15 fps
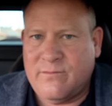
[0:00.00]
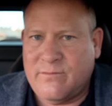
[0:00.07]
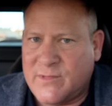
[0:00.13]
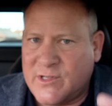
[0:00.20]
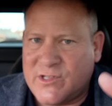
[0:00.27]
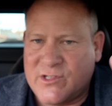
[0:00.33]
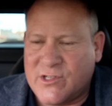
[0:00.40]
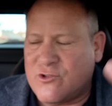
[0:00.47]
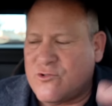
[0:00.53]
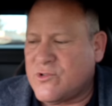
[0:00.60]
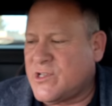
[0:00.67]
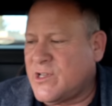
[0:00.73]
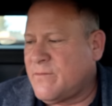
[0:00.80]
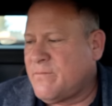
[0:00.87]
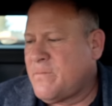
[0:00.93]
this is
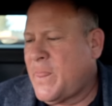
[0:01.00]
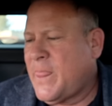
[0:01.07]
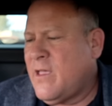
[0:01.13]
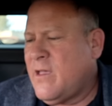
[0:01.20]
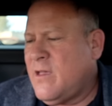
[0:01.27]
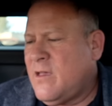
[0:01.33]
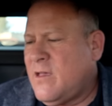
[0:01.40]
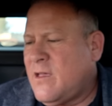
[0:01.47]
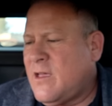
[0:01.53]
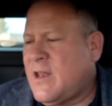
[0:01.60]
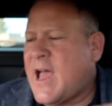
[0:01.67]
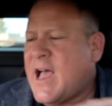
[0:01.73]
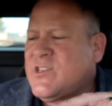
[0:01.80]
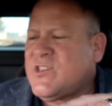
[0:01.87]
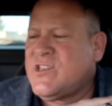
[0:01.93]
interesting.
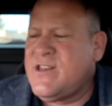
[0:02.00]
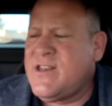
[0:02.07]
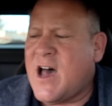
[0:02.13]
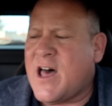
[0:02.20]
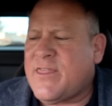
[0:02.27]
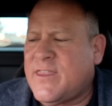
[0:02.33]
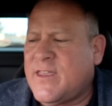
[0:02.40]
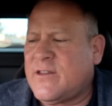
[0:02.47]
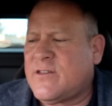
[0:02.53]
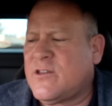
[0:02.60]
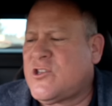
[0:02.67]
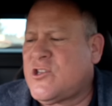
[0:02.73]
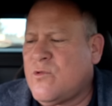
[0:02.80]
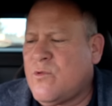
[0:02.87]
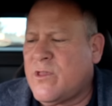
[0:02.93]
It has nothing to
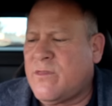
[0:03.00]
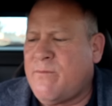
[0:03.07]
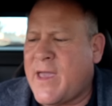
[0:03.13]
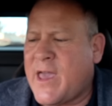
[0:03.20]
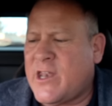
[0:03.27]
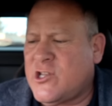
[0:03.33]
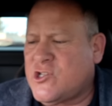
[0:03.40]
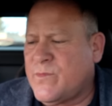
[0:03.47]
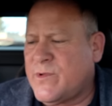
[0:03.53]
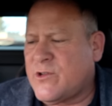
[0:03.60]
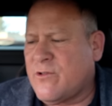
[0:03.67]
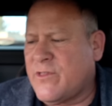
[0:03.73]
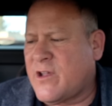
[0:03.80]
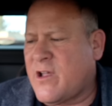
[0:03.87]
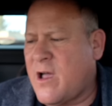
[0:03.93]
do with
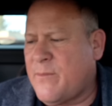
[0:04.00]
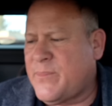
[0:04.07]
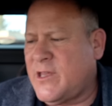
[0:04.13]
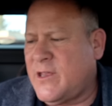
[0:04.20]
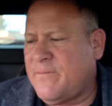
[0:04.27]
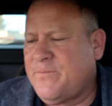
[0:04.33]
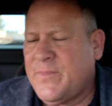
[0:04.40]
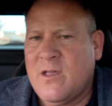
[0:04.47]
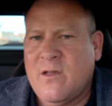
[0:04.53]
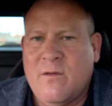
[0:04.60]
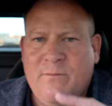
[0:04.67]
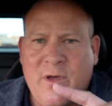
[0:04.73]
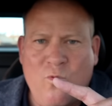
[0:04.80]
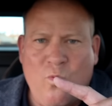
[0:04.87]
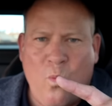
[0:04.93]
management or the company,
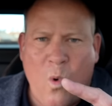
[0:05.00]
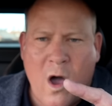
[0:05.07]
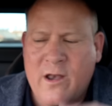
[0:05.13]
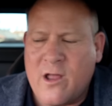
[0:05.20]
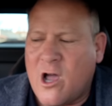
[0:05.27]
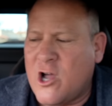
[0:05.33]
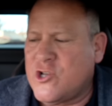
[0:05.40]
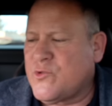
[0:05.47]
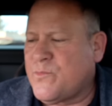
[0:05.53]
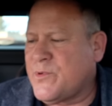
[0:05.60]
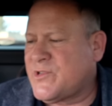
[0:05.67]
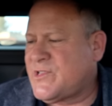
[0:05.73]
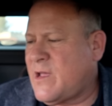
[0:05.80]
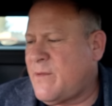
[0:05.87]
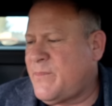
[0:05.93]
but
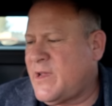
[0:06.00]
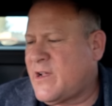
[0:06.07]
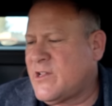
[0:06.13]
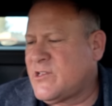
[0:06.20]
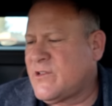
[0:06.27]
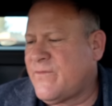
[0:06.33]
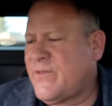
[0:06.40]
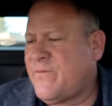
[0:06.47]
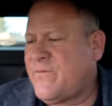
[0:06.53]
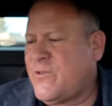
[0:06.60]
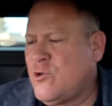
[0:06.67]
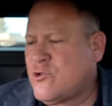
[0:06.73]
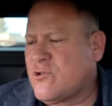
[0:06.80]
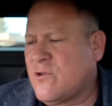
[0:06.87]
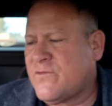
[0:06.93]
100% because of the
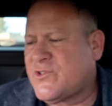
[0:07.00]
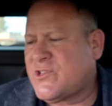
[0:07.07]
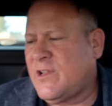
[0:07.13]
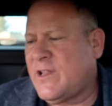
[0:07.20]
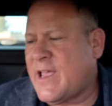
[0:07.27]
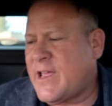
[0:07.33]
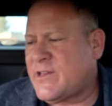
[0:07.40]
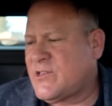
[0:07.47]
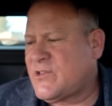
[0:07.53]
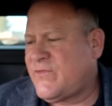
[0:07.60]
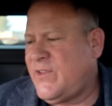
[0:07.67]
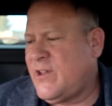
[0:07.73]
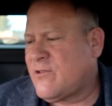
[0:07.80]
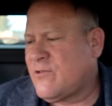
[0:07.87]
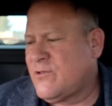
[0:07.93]
future of Stellantis
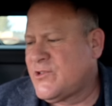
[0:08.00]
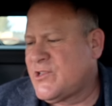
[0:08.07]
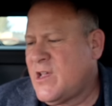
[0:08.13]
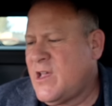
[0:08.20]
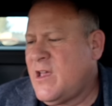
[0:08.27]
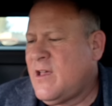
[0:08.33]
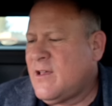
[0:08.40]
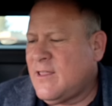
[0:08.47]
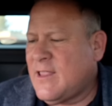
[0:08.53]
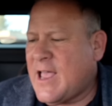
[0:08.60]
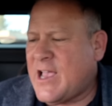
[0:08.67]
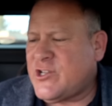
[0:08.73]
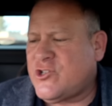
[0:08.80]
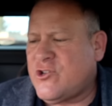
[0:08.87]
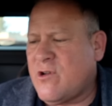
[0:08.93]
vehicles.
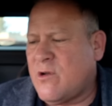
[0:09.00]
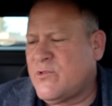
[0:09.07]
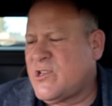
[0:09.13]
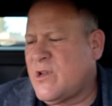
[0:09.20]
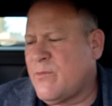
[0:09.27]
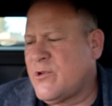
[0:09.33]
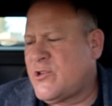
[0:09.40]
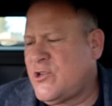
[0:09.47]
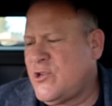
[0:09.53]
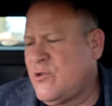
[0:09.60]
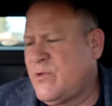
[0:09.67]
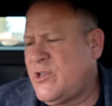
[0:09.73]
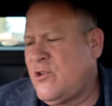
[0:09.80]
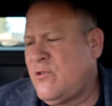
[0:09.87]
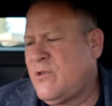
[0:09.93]
Last year, I was number
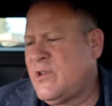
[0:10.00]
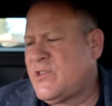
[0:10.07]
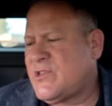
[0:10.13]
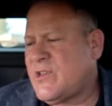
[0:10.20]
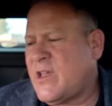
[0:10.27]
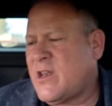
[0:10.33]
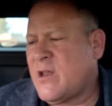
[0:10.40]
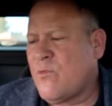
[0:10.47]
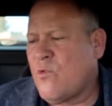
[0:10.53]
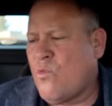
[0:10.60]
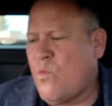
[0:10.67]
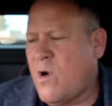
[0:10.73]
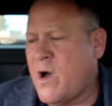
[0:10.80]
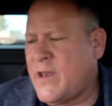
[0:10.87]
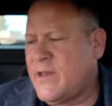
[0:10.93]
two in units and number
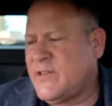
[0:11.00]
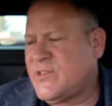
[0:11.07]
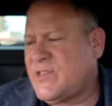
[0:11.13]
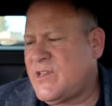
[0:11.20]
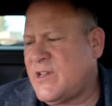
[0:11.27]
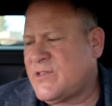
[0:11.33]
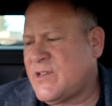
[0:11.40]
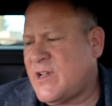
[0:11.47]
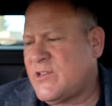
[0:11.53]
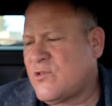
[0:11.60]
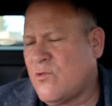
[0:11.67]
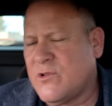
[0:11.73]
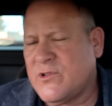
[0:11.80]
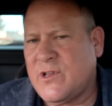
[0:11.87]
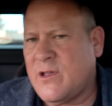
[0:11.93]
one in CSI
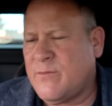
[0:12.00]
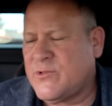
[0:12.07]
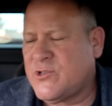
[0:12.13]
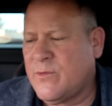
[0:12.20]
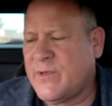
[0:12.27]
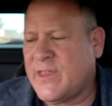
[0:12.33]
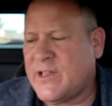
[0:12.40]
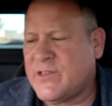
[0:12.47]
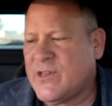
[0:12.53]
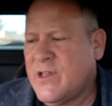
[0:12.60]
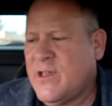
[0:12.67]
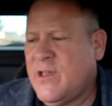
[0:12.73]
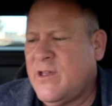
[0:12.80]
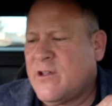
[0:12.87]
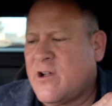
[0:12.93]
scores. I'm assuming that's
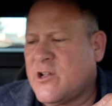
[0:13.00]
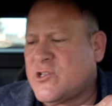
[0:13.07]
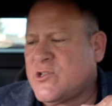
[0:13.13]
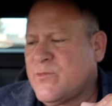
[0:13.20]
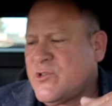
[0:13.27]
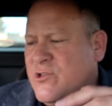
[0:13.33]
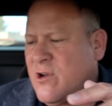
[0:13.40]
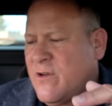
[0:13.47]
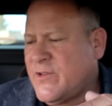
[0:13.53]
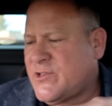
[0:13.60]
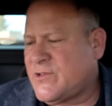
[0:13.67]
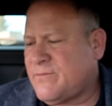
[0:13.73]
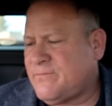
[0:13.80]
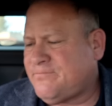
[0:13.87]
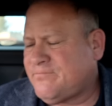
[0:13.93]
customer service